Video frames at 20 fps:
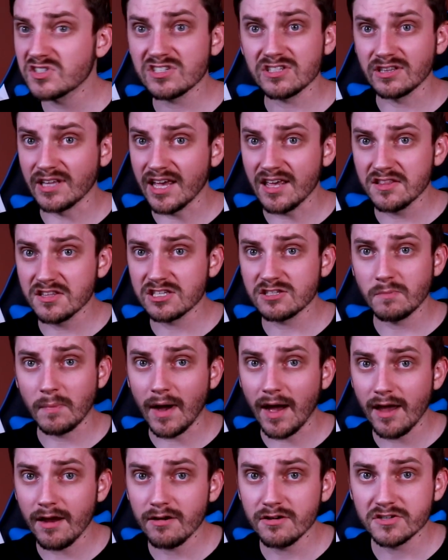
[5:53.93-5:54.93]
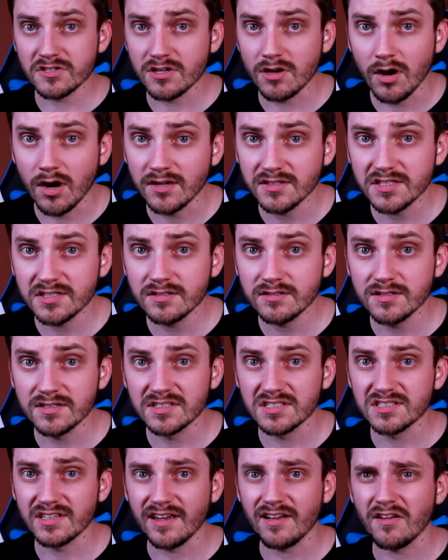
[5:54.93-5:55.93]
Slay the Spire is constantly
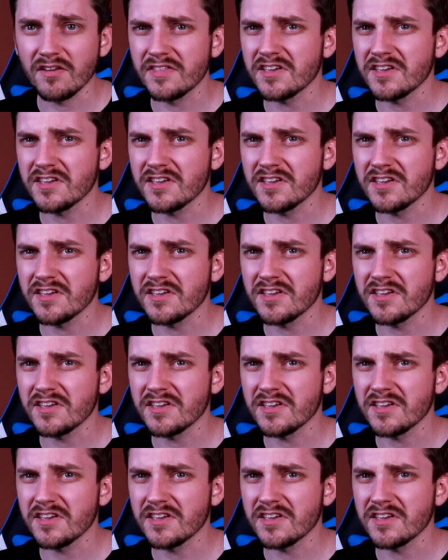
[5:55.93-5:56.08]
on sale.